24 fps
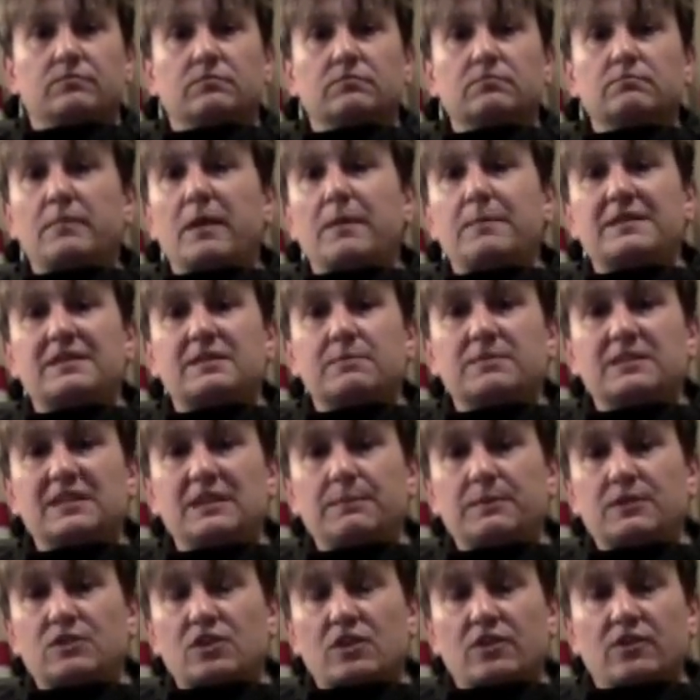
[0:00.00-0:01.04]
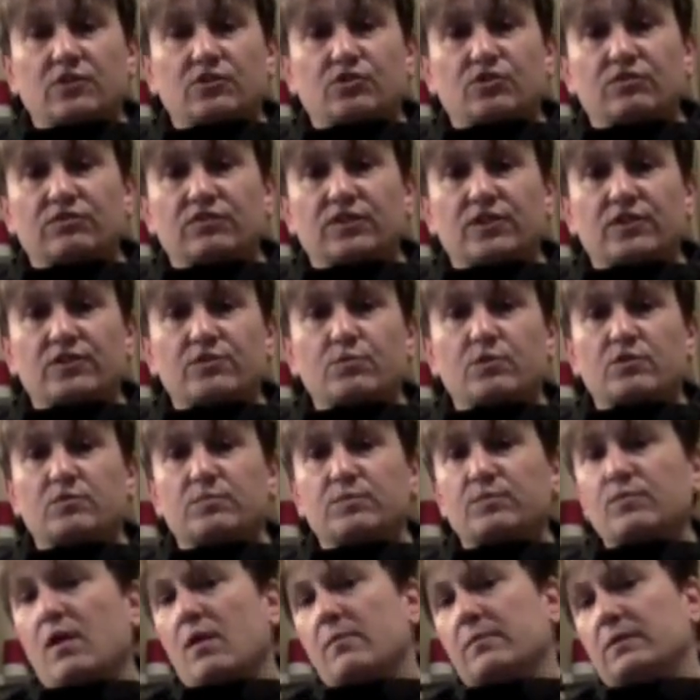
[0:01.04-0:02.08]
maybe some seepage on our Traverse, was
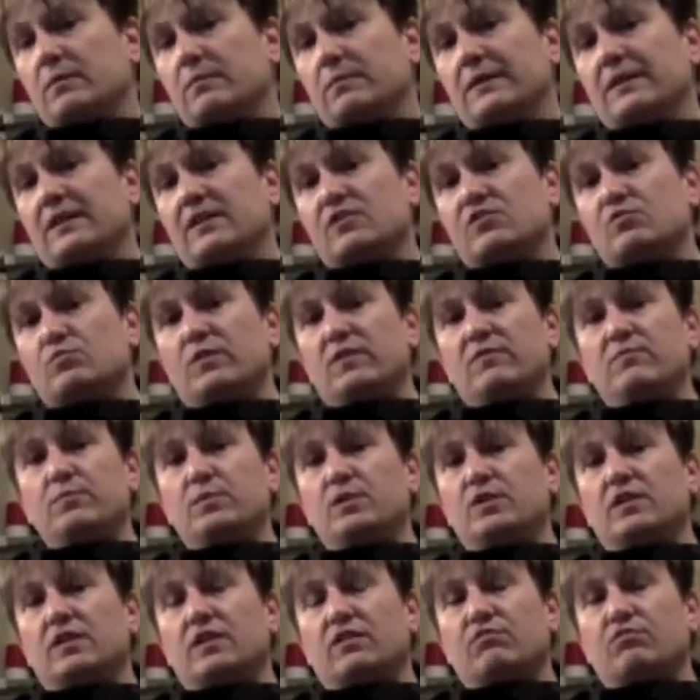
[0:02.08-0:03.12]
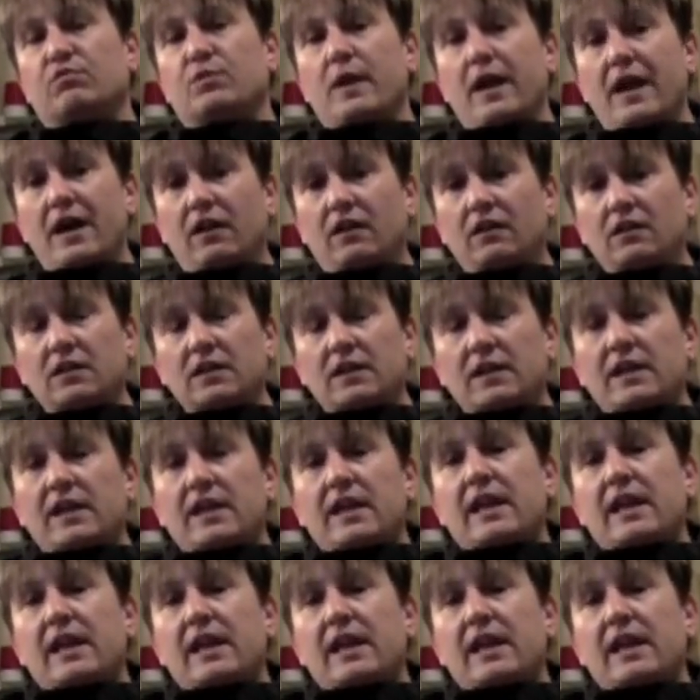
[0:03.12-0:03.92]
probably because we put it through hell